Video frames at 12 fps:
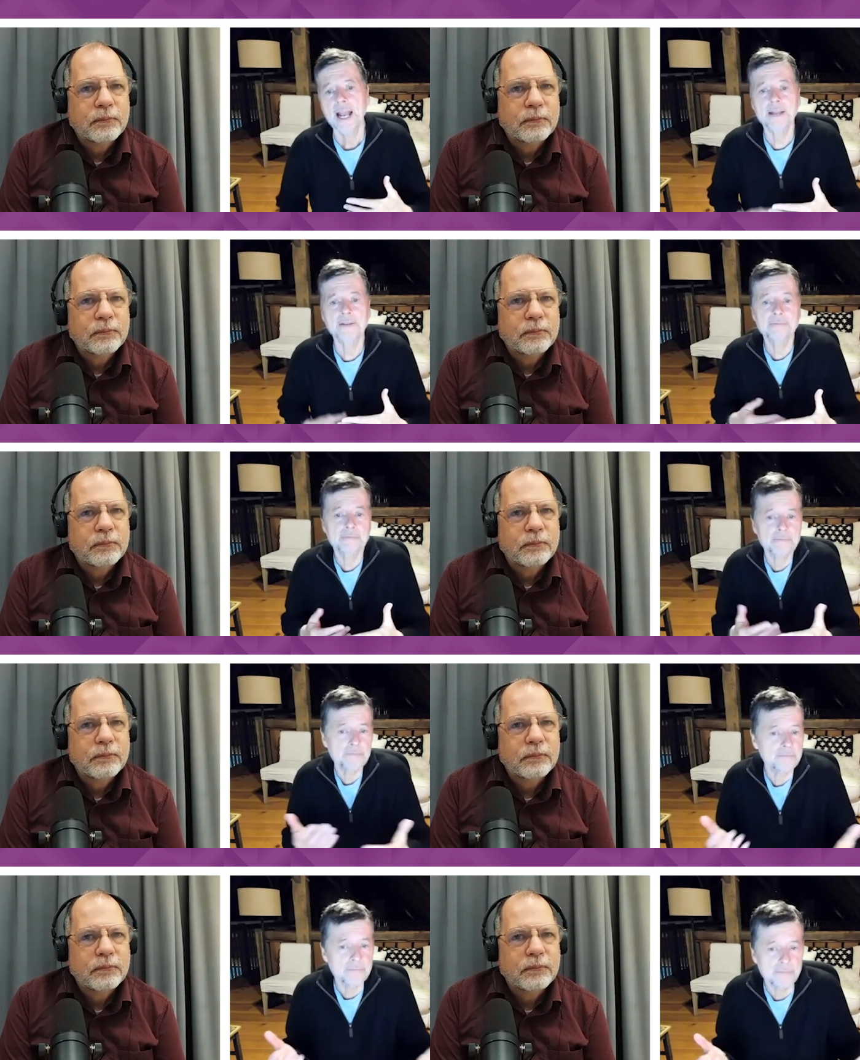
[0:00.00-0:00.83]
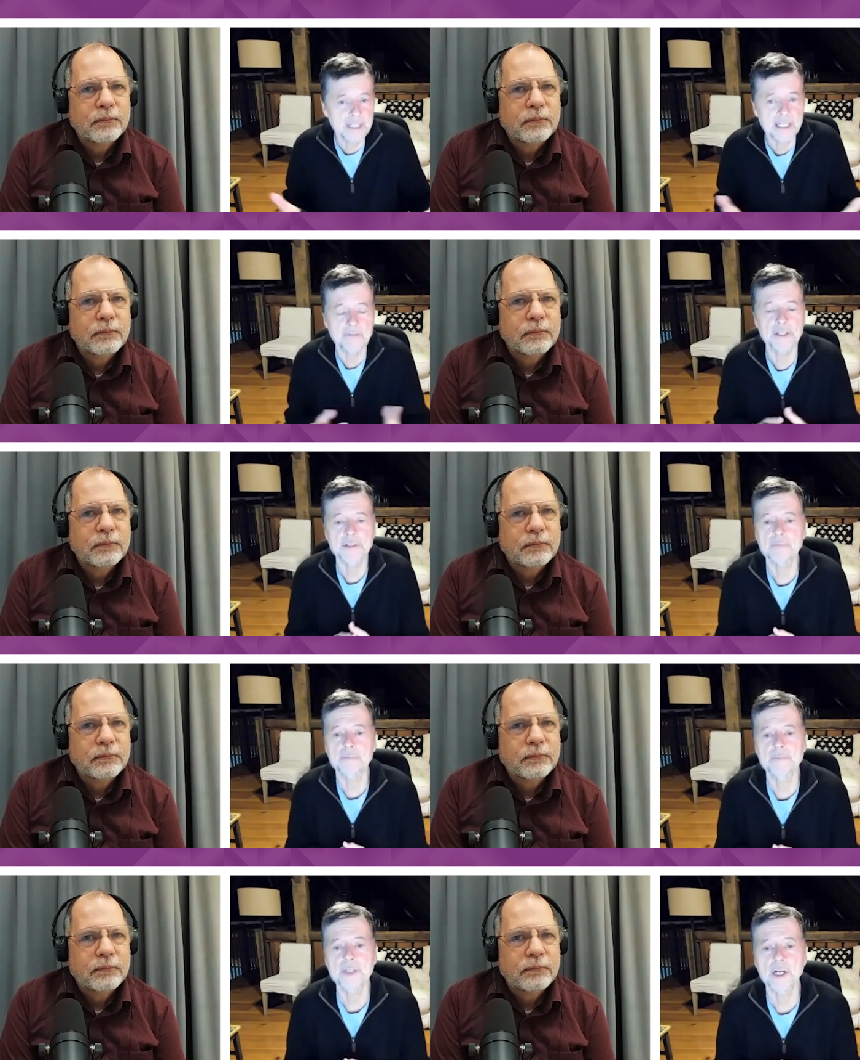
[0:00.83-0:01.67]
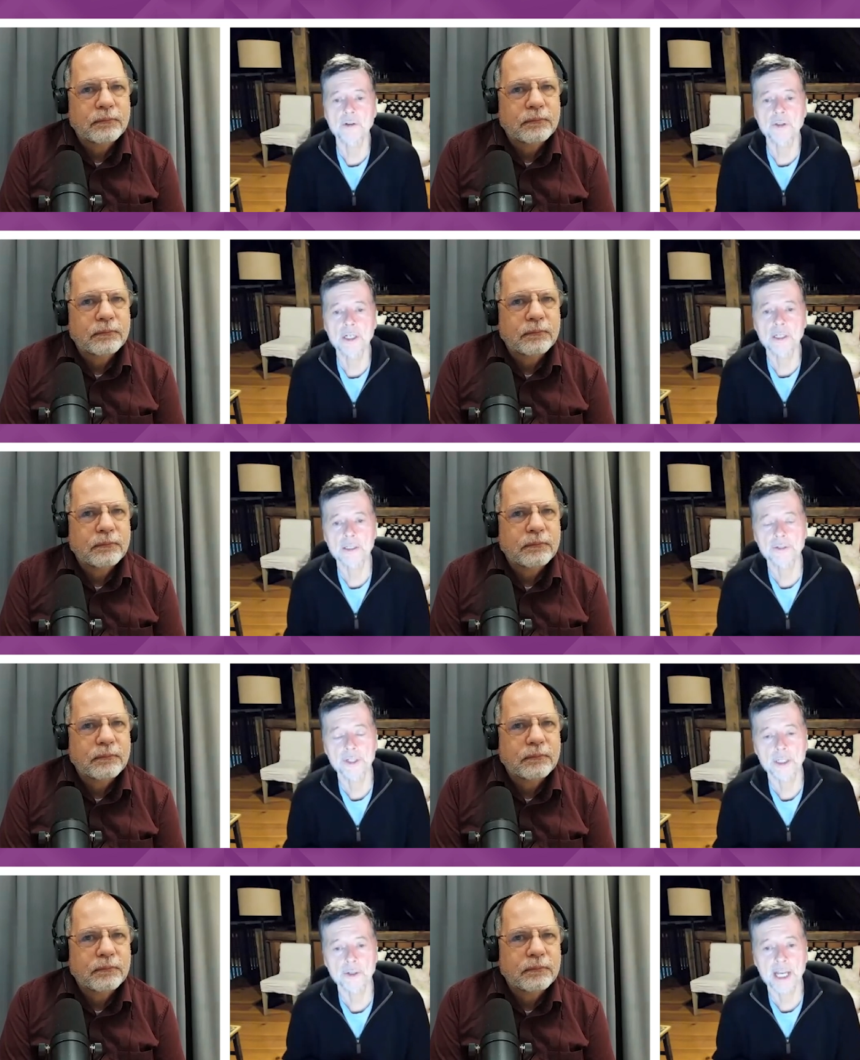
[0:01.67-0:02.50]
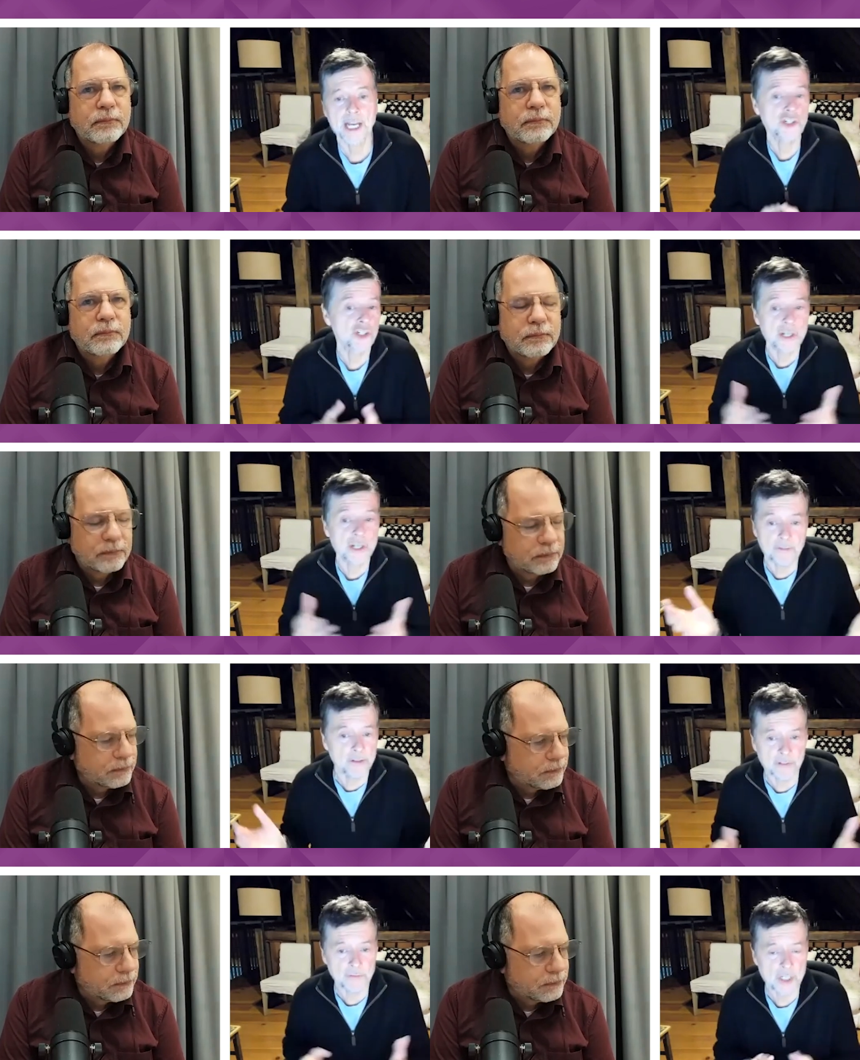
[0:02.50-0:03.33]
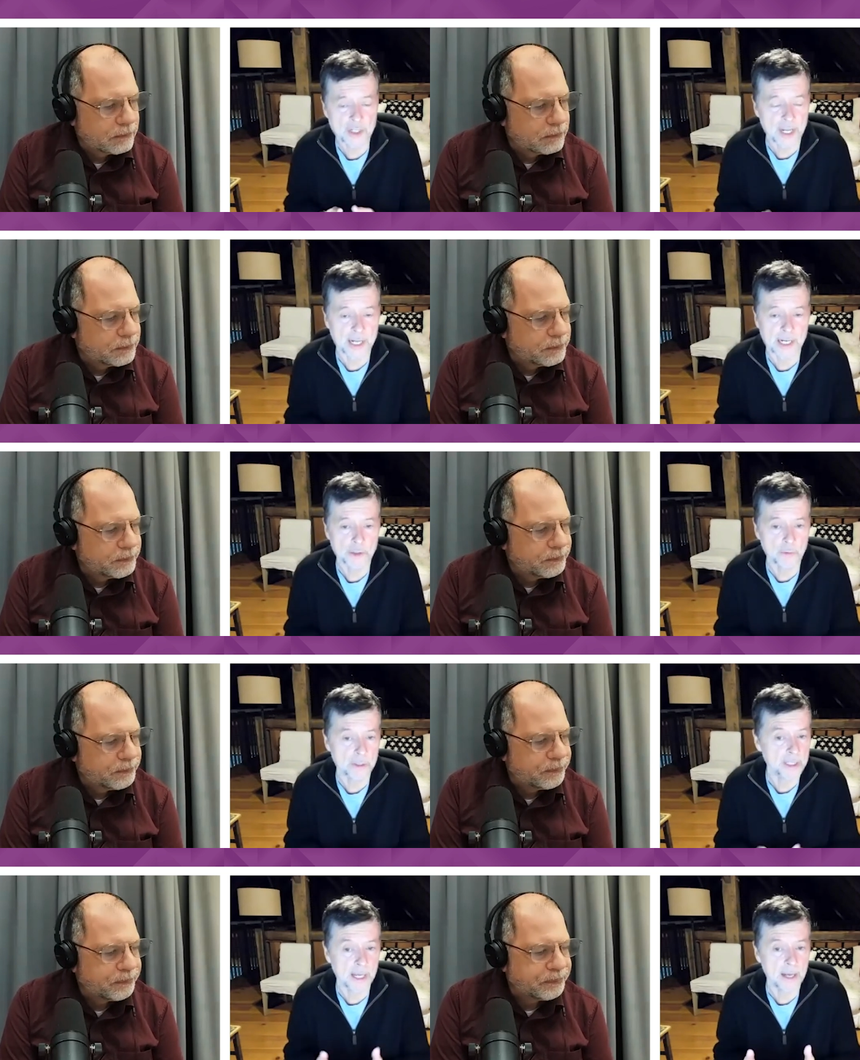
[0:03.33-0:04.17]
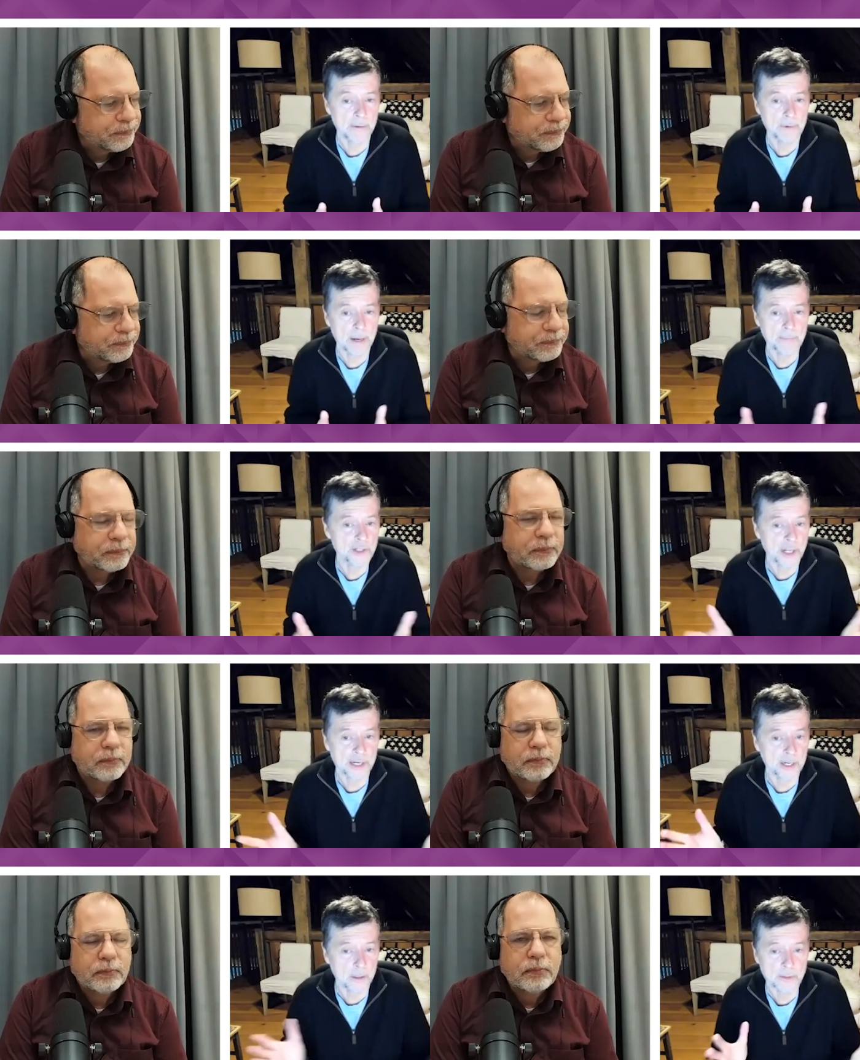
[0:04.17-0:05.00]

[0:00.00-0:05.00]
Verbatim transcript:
Speaker 1: And give as, the location, every 50 state is represented.